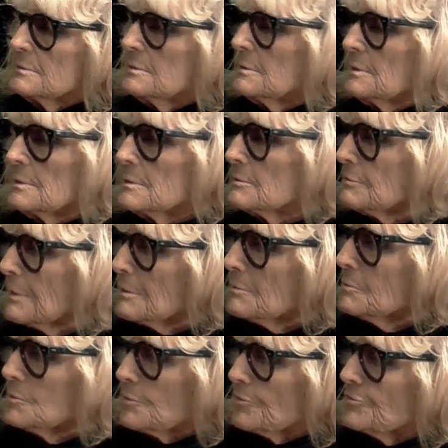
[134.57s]

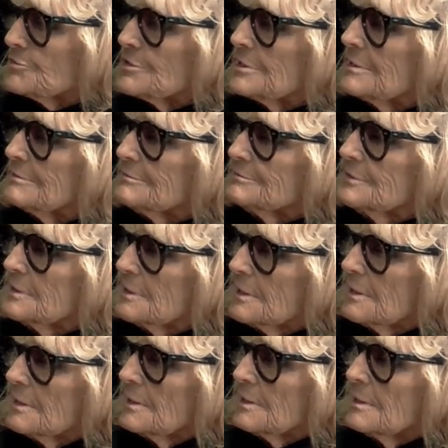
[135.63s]
incredible stuff.
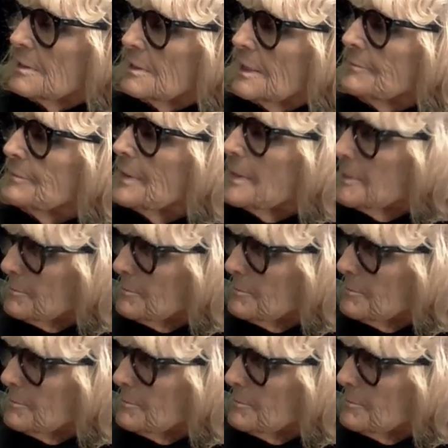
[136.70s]
And they're